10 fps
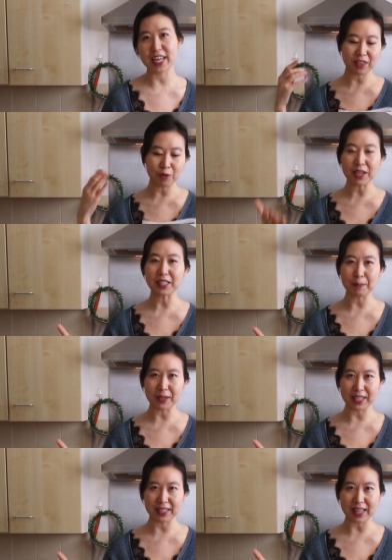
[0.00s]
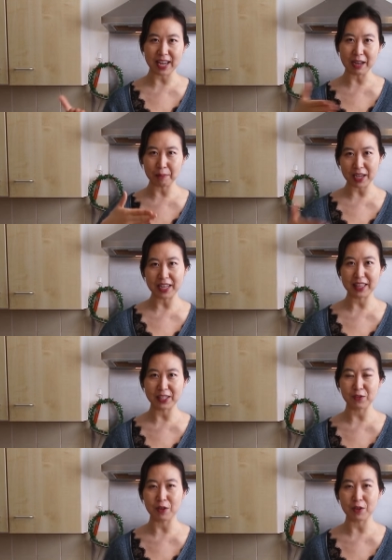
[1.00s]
And the recipes that I'm getting this